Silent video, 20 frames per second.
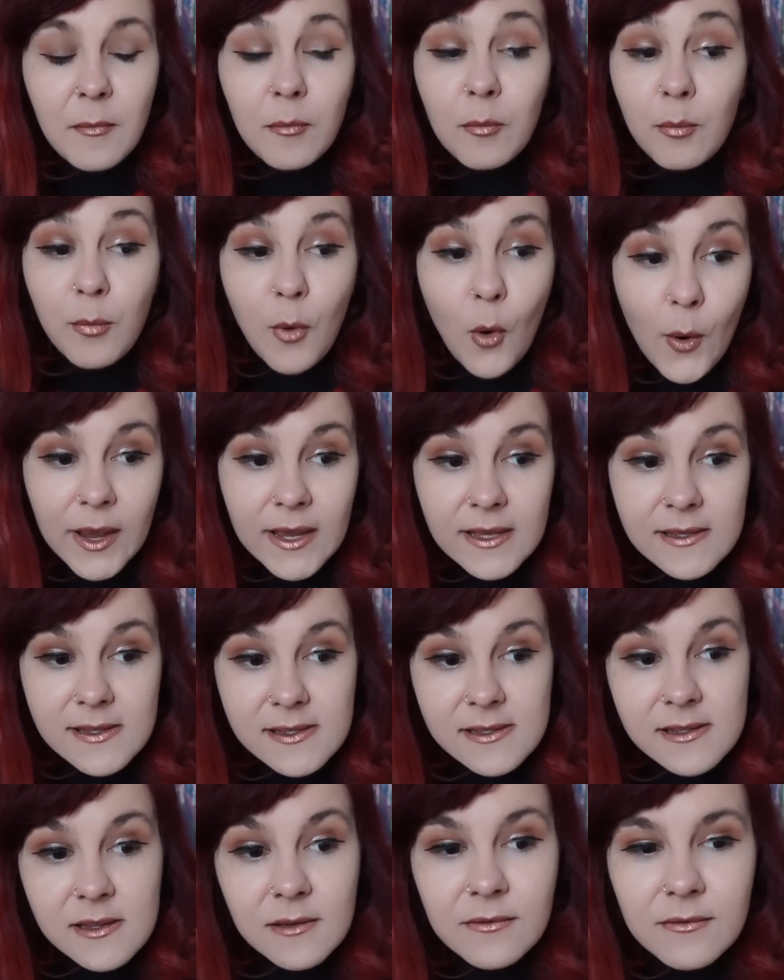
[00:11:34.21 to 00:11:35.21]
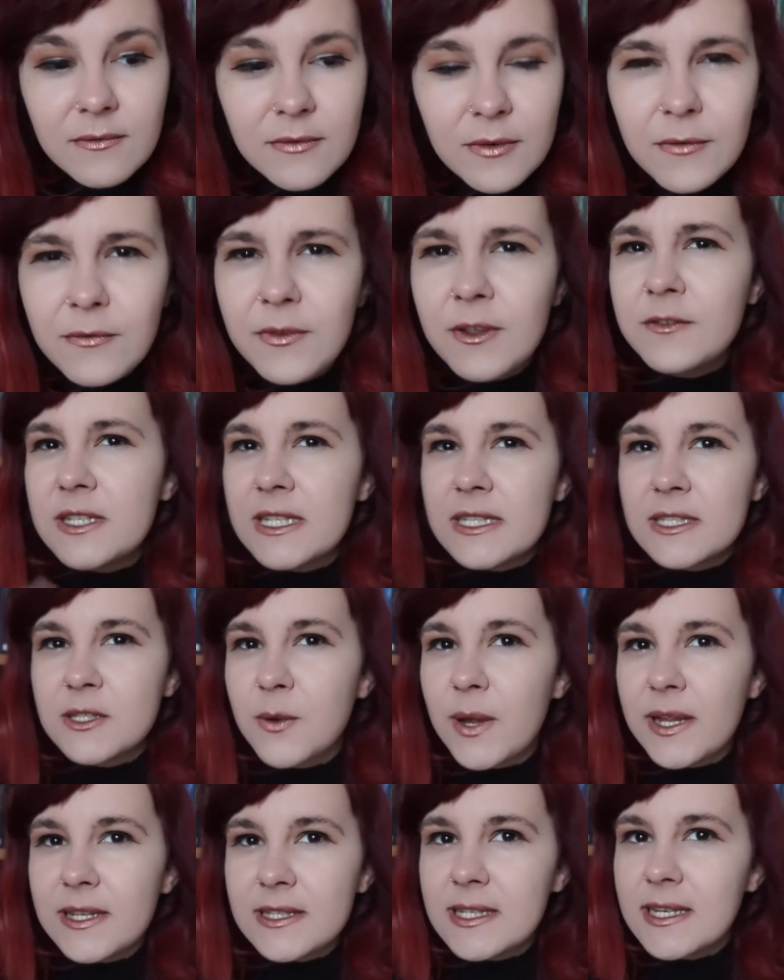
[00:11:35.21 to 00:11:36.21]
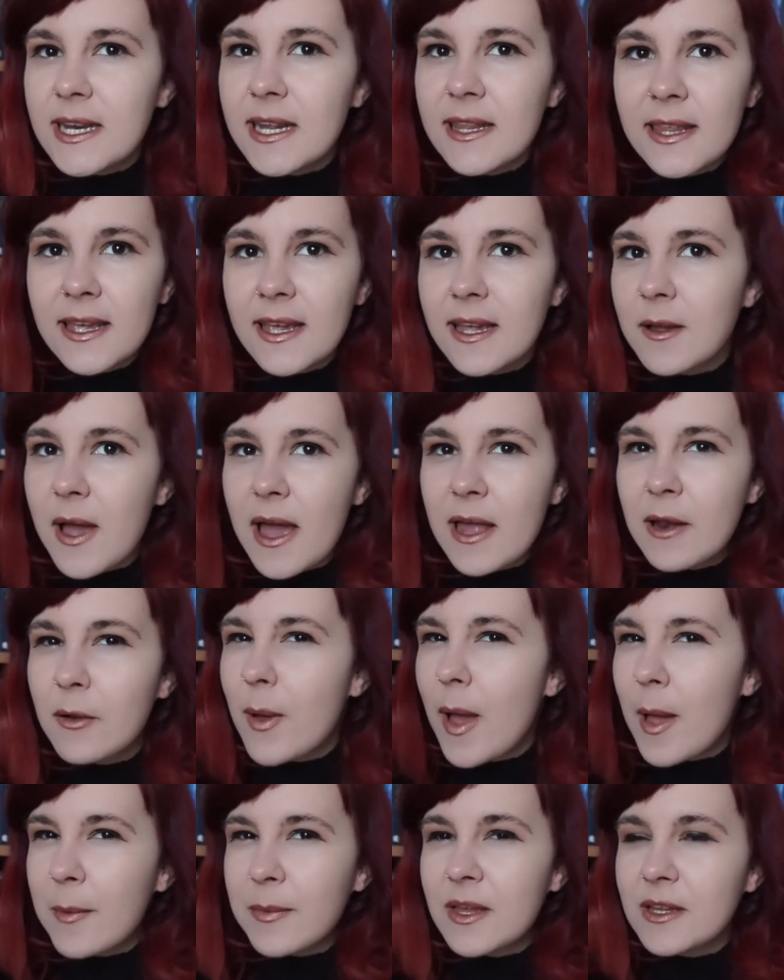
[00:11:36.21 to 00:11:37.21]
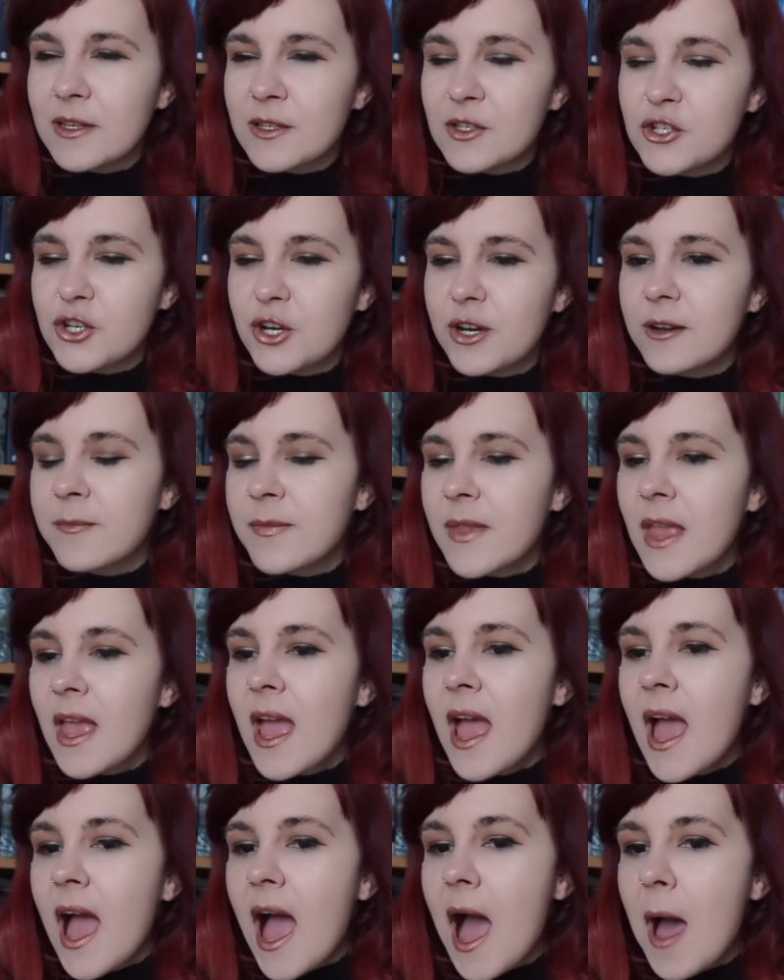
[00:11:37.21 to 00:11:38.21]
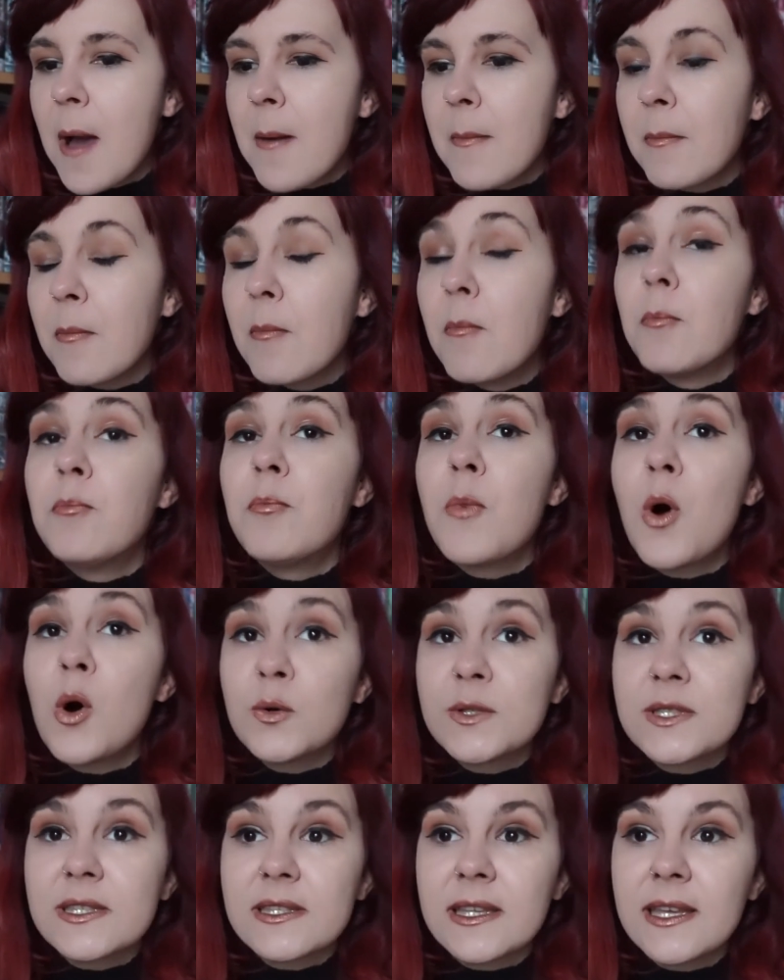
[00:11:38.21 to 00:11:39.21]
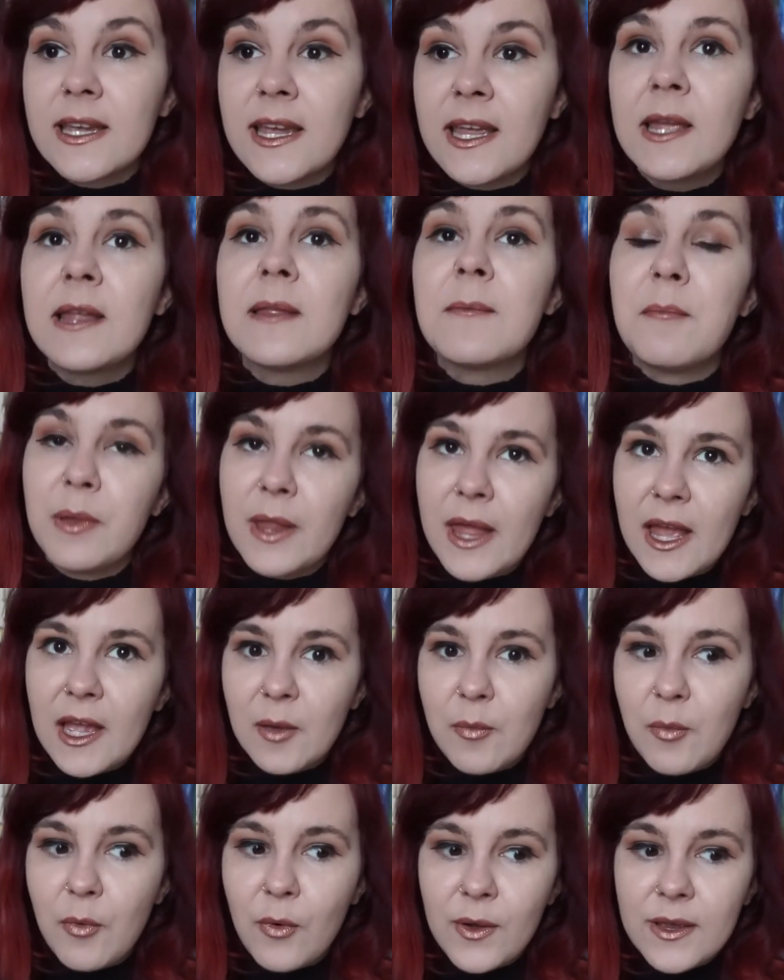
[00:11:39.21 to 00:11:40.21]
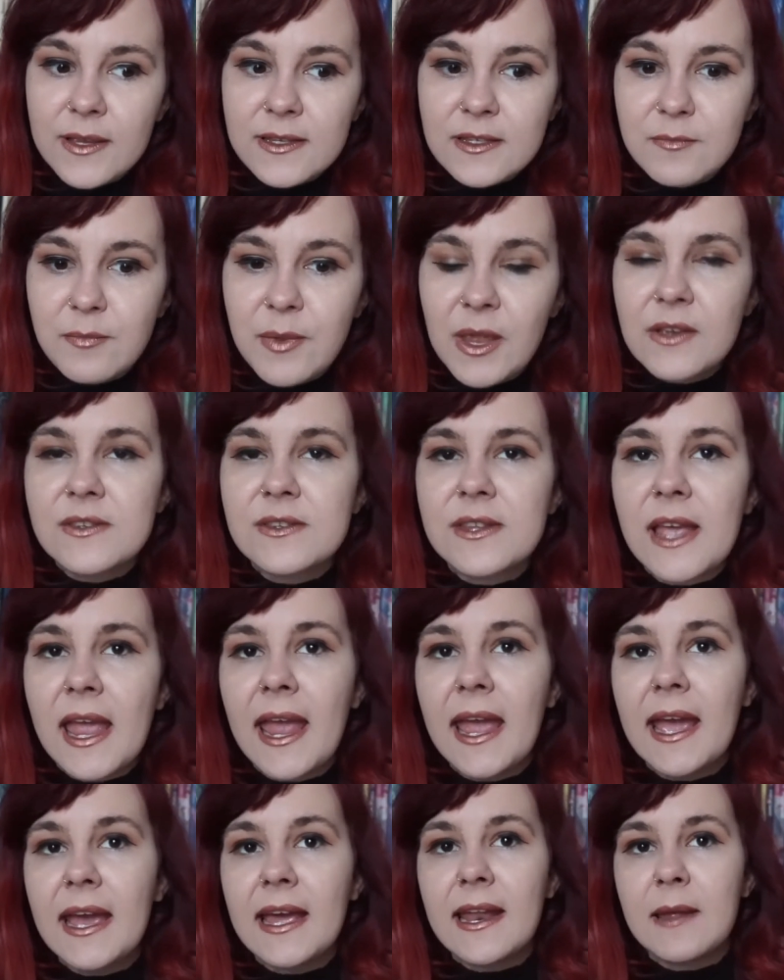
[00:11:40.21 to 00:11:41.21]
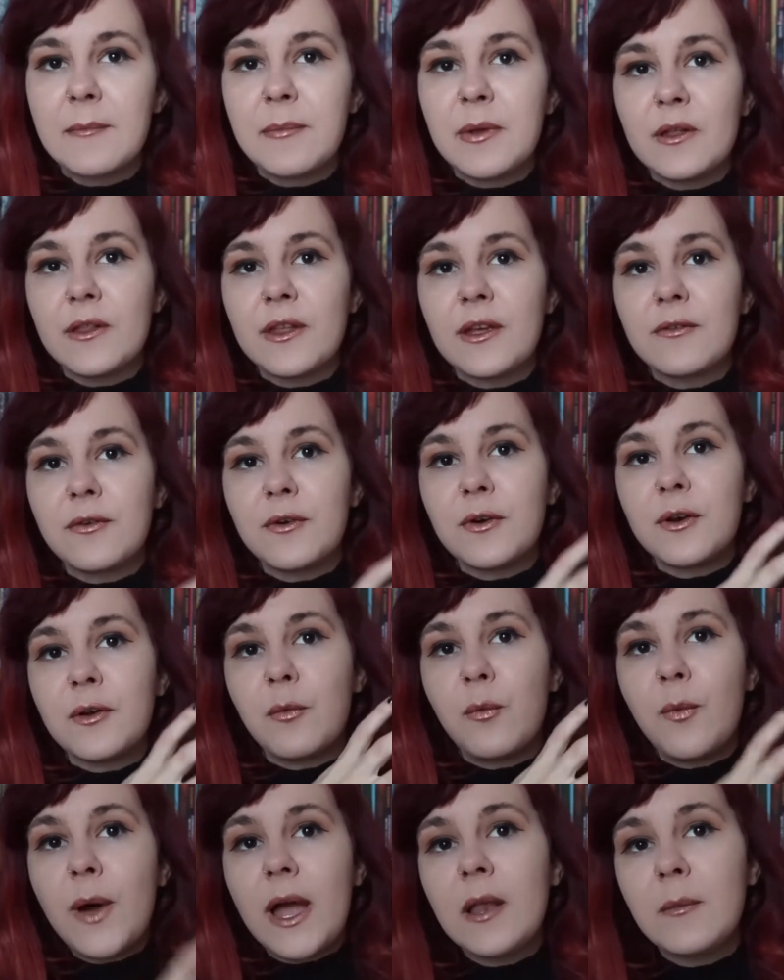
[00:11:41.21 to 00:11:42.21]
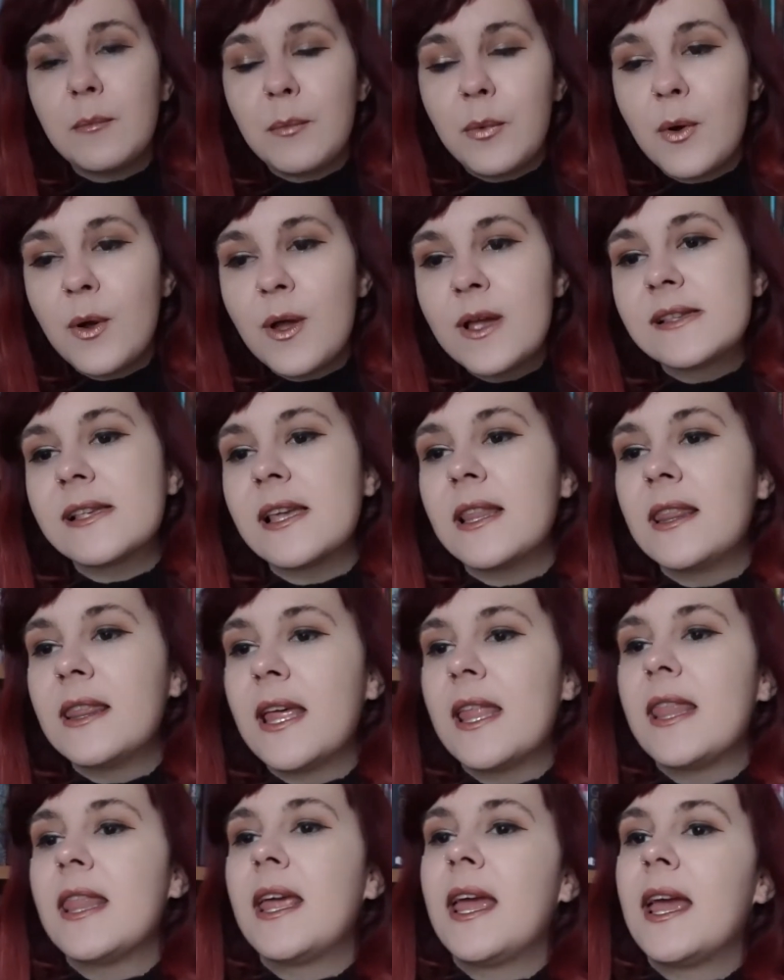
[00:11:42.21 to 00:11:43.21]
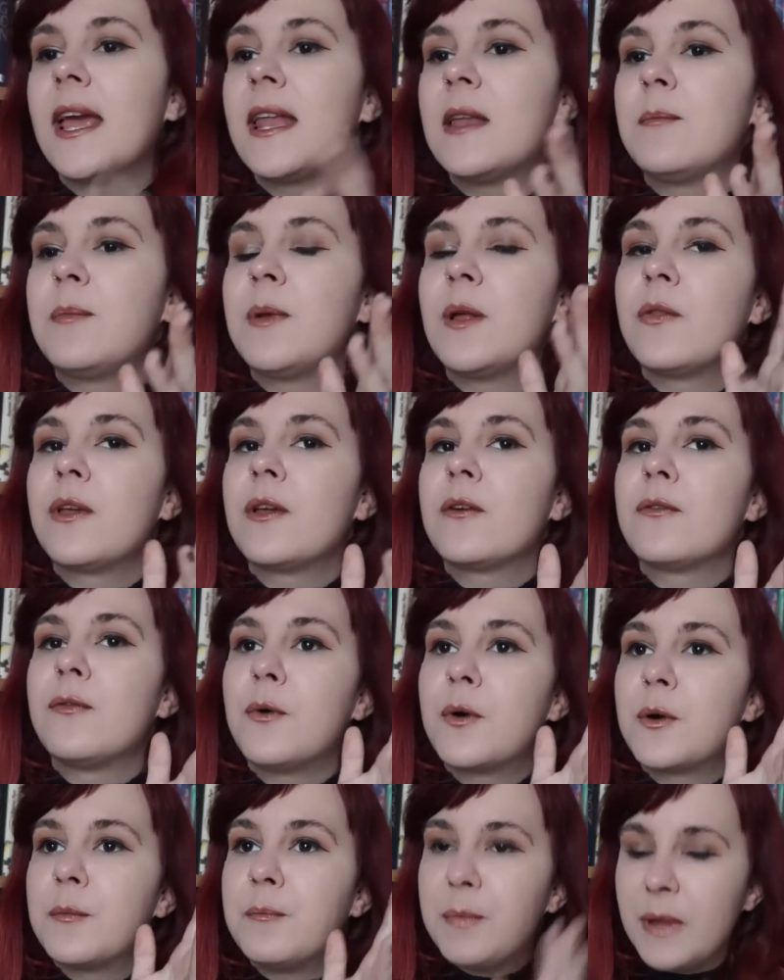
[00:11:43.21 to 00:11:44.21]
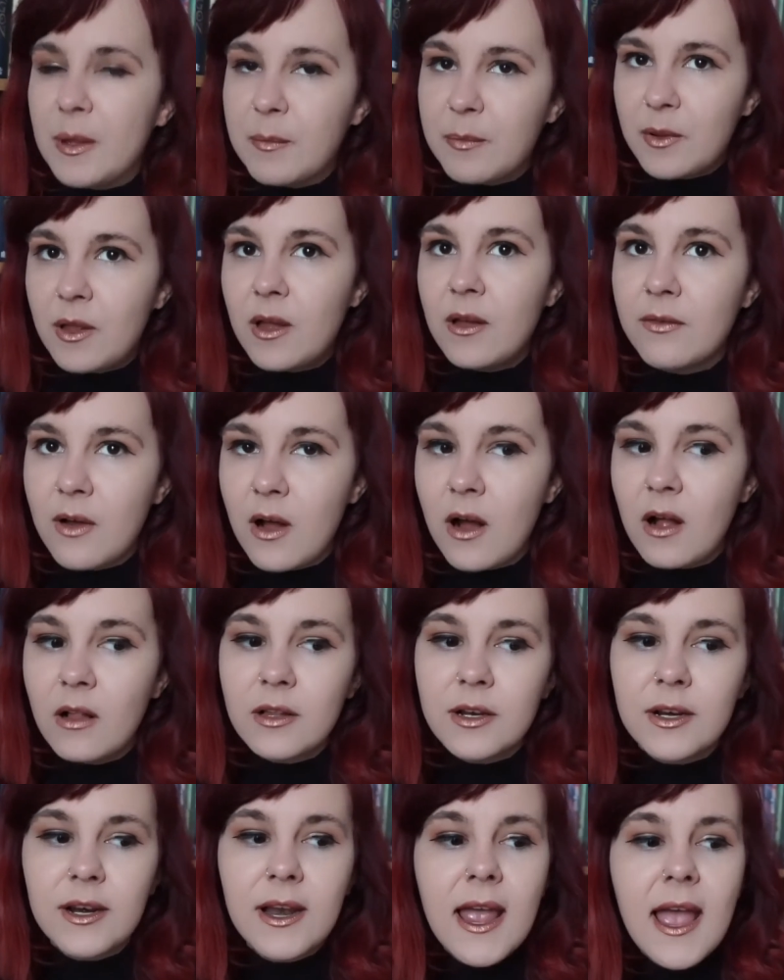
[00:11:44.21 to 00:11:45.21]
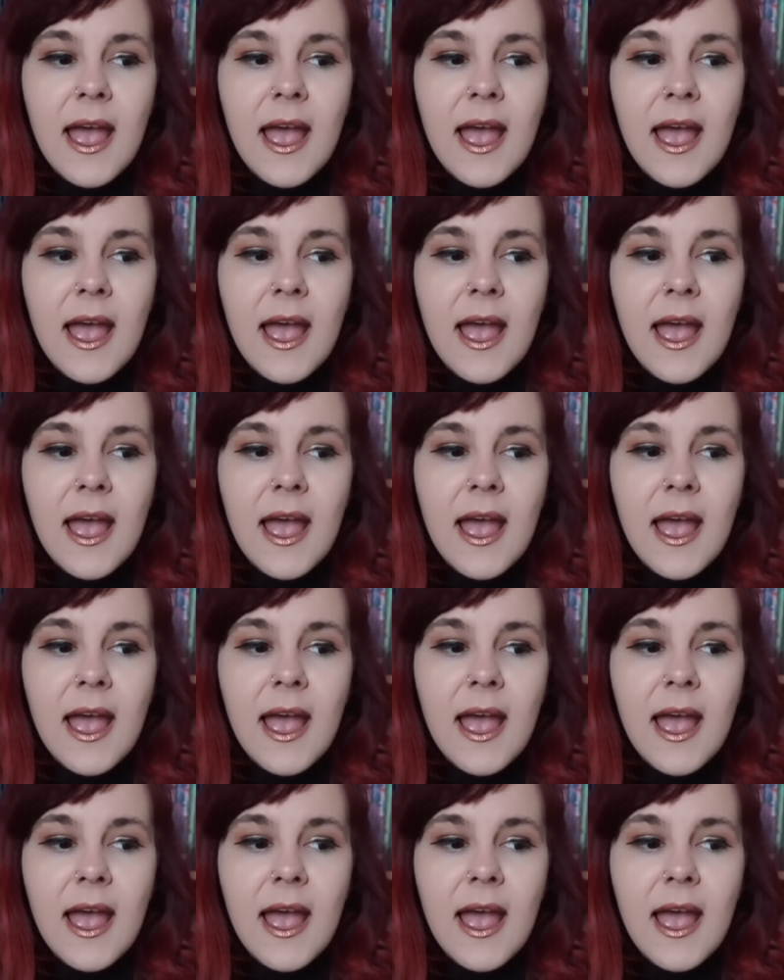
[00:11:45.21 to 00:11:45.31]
boys from 15 to 18 I think I don't I'm not sure um, mostly black boys because they had a building for the white boys and then they had a building for people of color